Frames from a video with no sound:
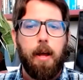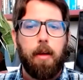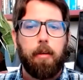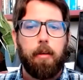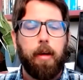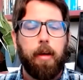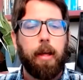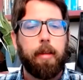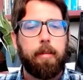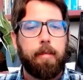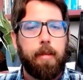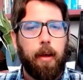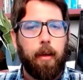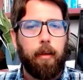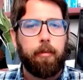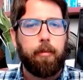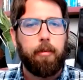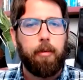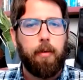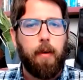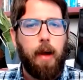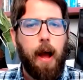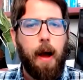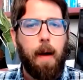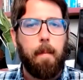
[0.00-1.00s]
So that tells
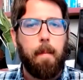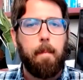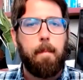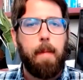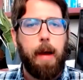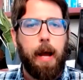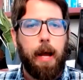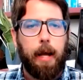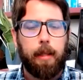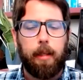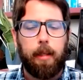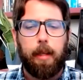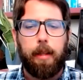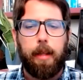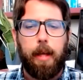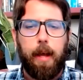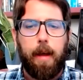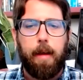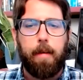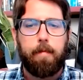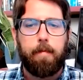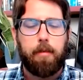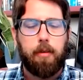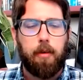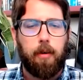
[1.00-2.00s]
you how badly they
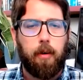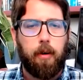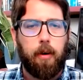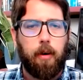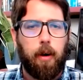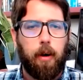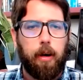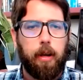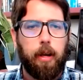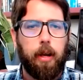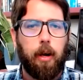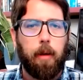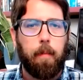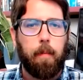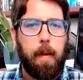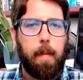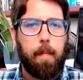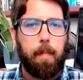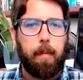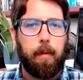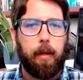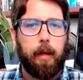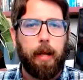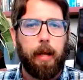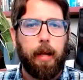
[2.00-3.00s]
have turned our young
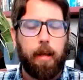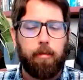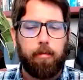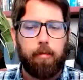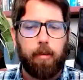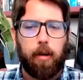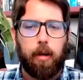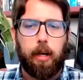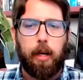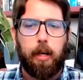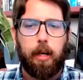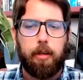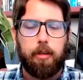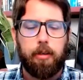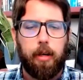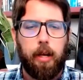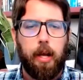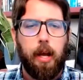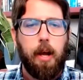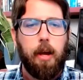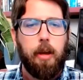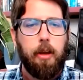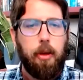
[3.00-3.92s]
people against our country.